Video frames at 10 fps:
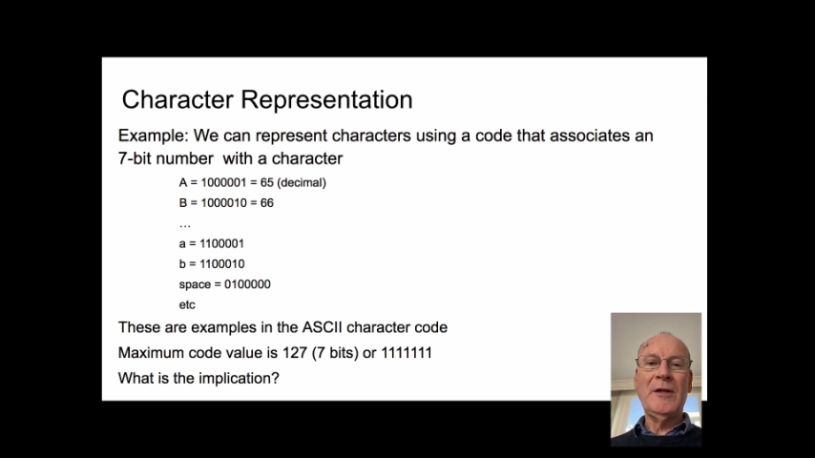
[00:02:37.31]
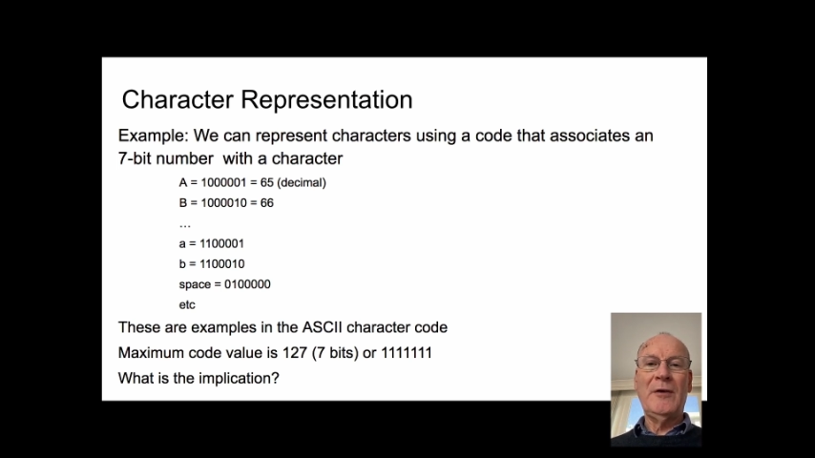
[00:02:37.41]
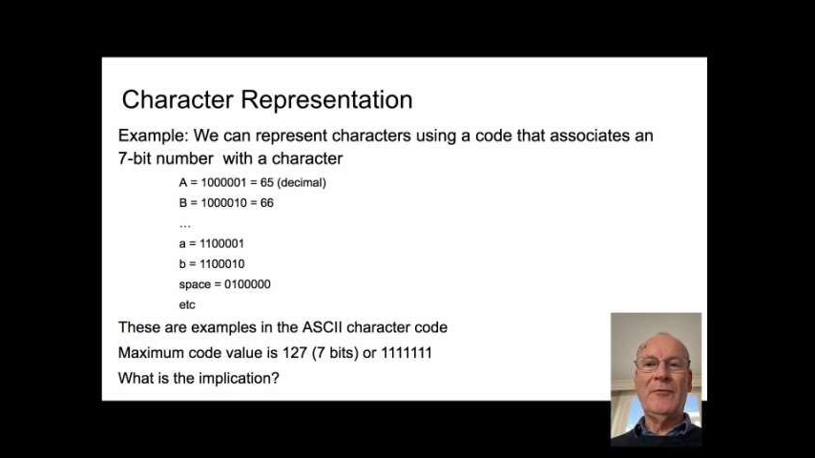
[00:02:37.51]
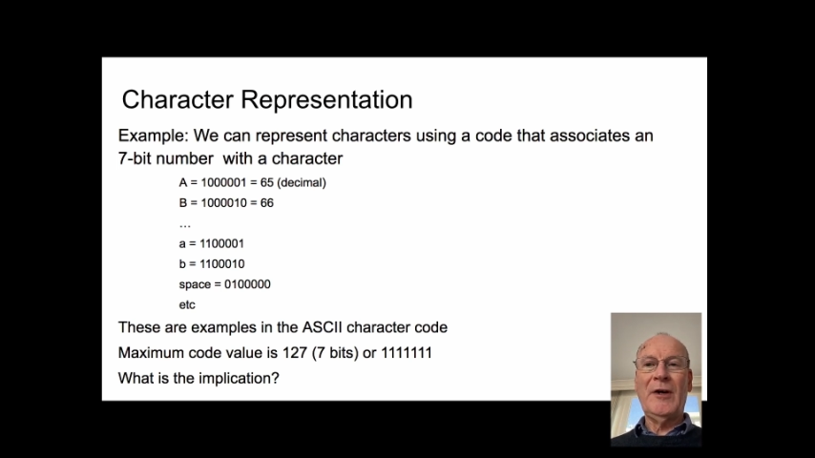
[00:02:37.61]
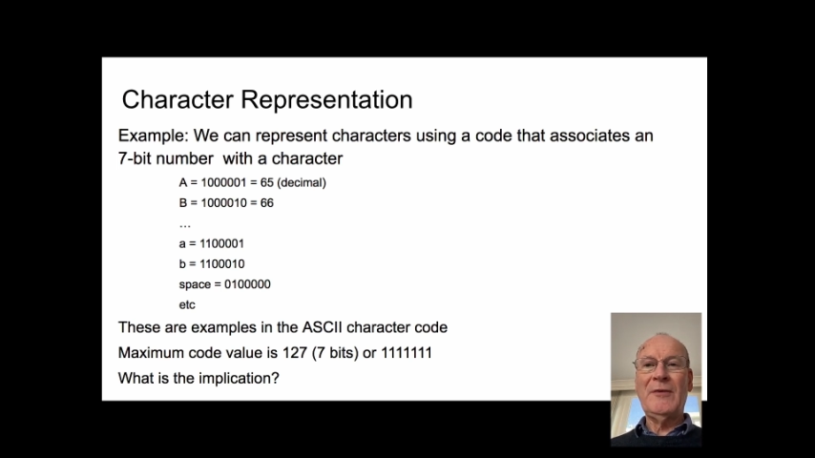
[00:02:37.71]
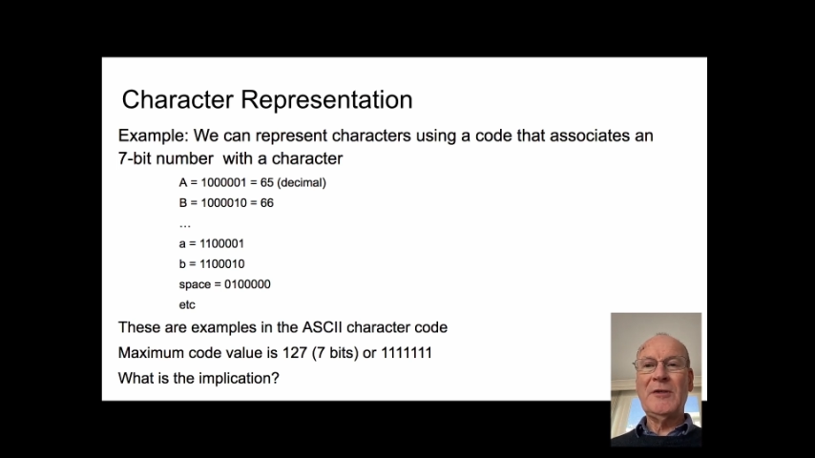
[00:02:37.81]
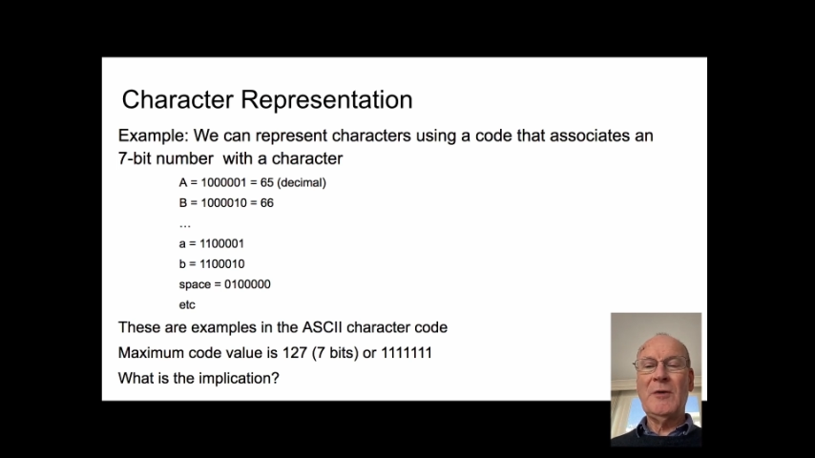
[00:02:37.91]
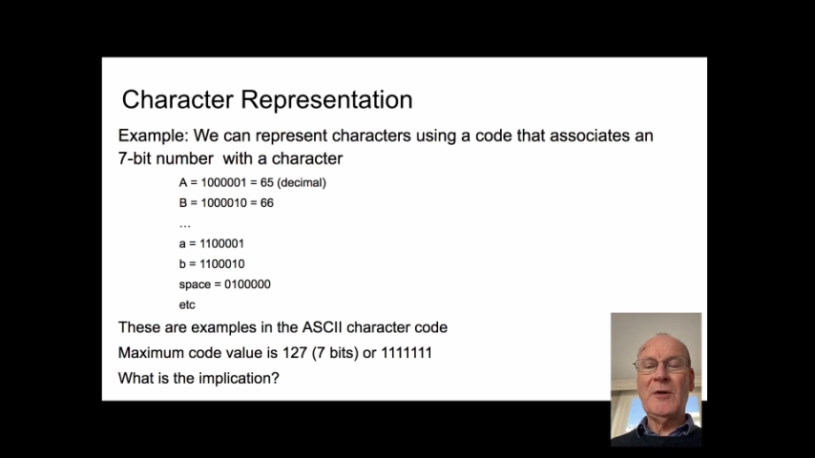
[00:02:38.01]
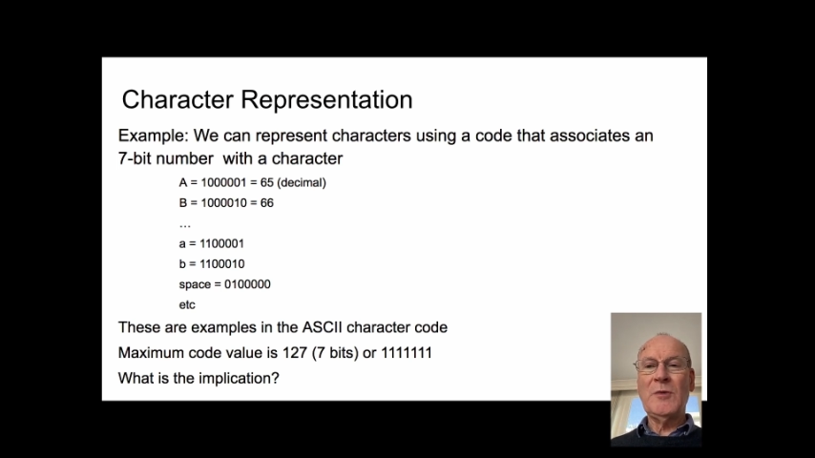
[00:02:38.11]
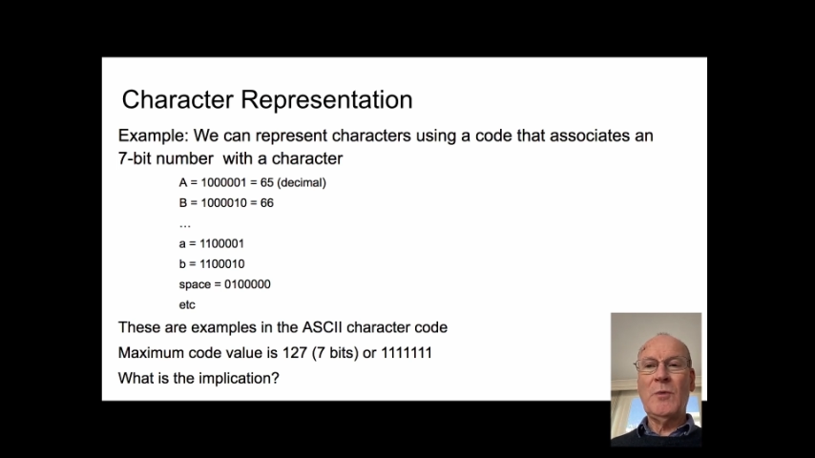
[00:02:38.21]
and 5
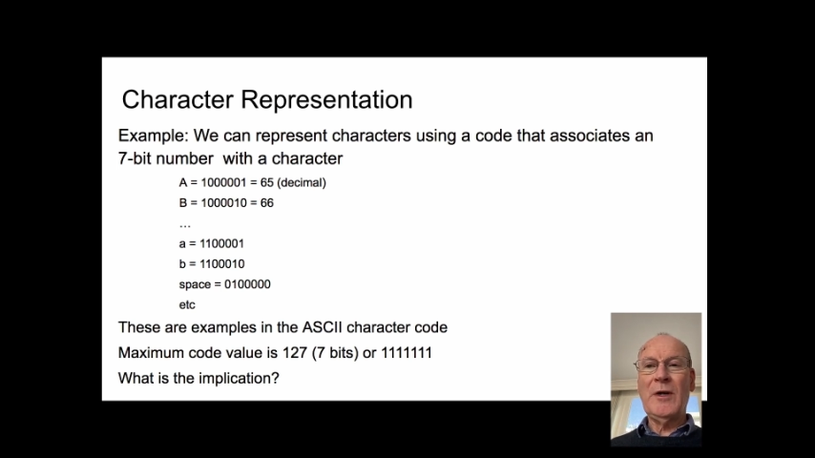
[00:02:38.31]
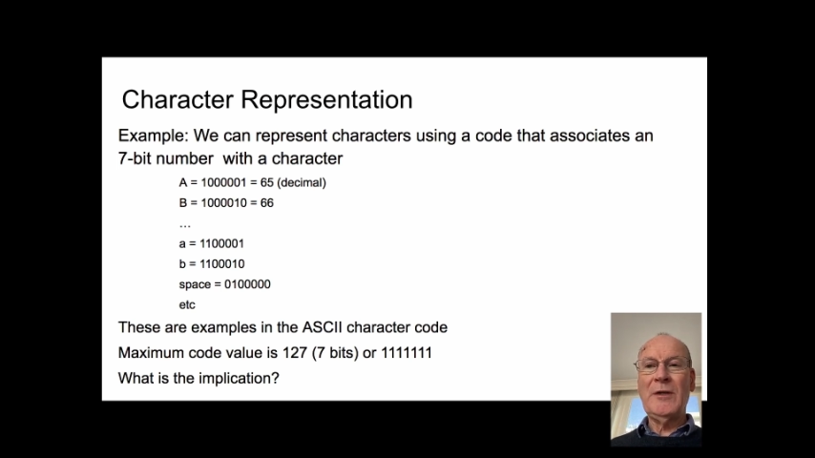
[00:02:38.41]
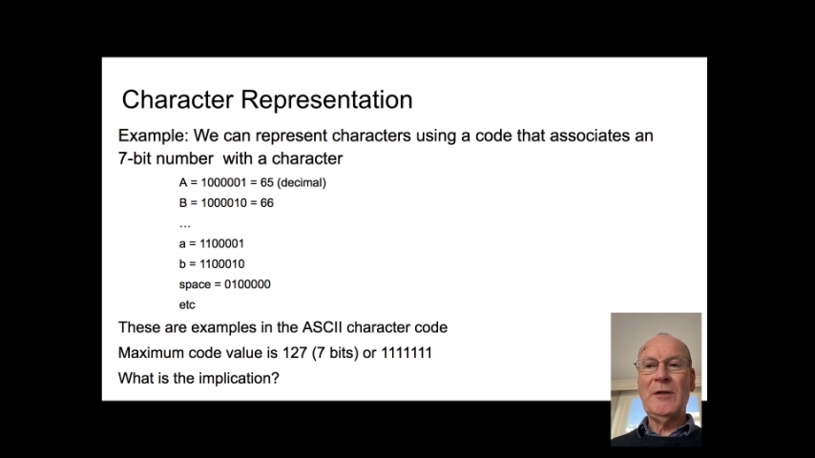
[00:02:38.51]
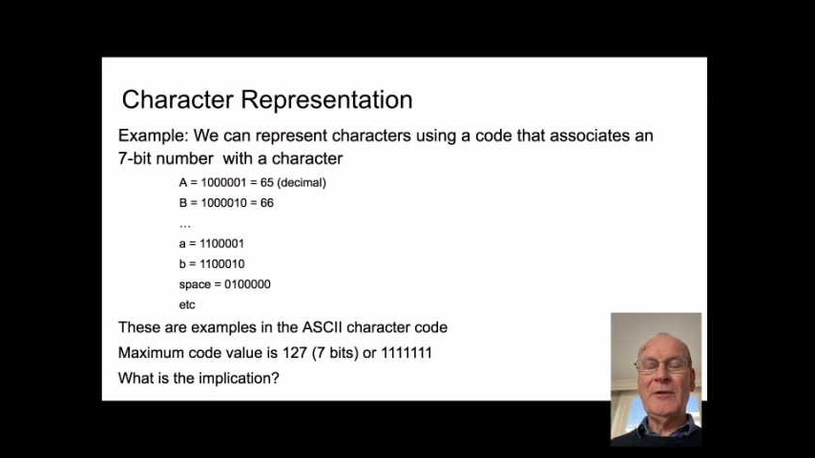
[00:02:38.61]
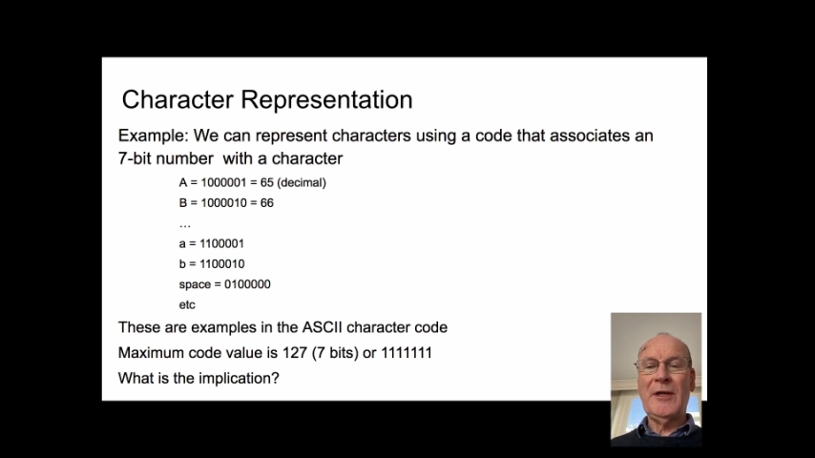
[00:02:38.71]
zeros 1,